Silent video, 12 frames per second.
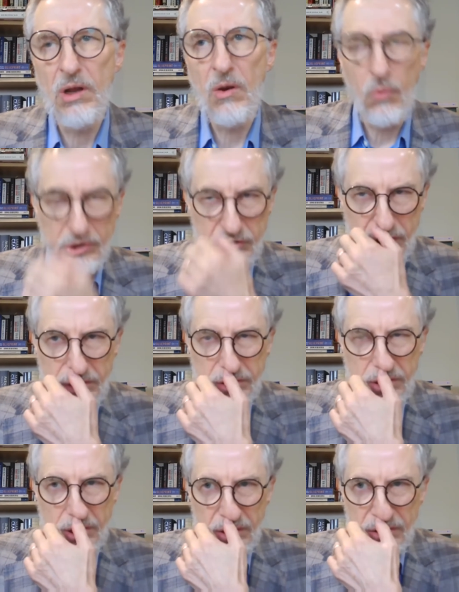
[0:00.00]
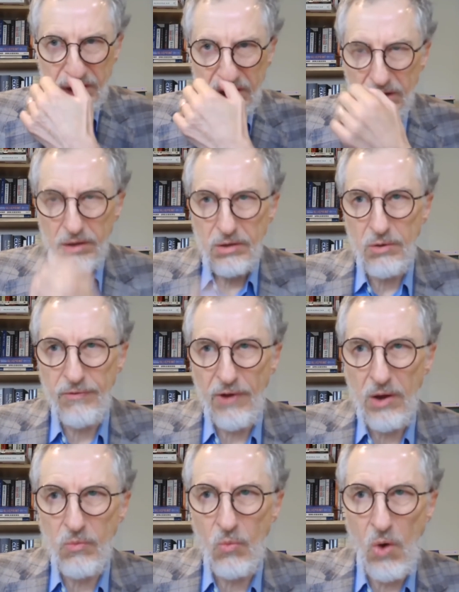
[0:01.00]
which is that you
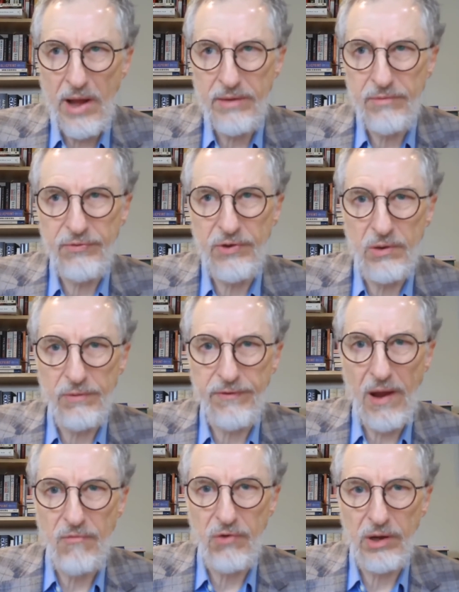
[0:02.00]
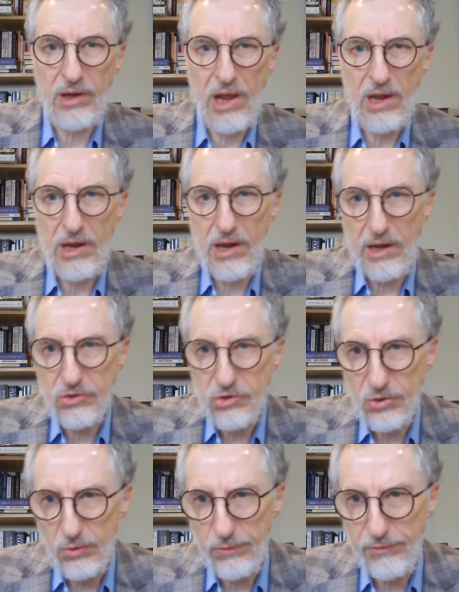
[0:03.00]
vote 1 for your favourite candidate,
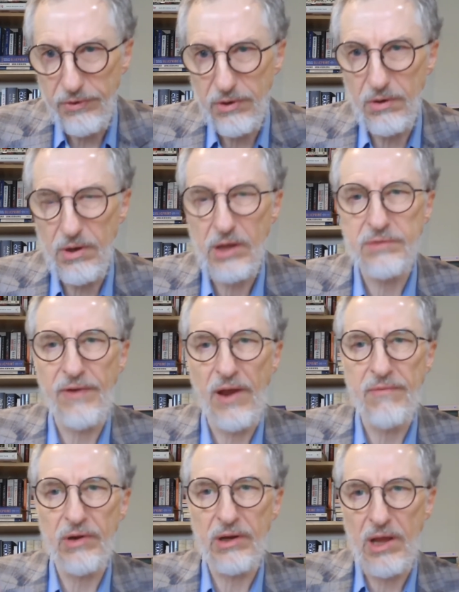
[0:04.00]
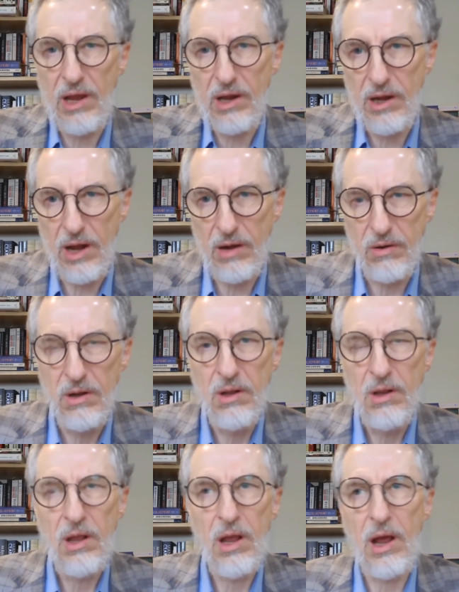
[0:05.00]
2 for your next favourite candidate,
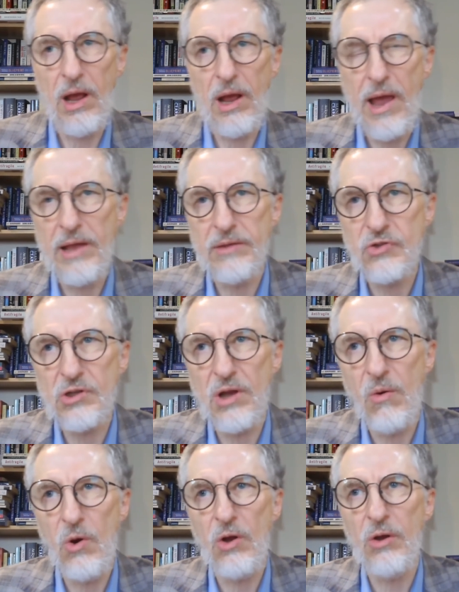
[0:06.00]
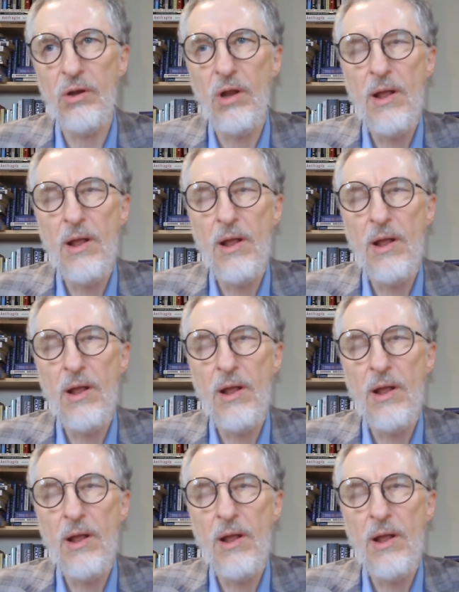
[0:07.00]
and so on.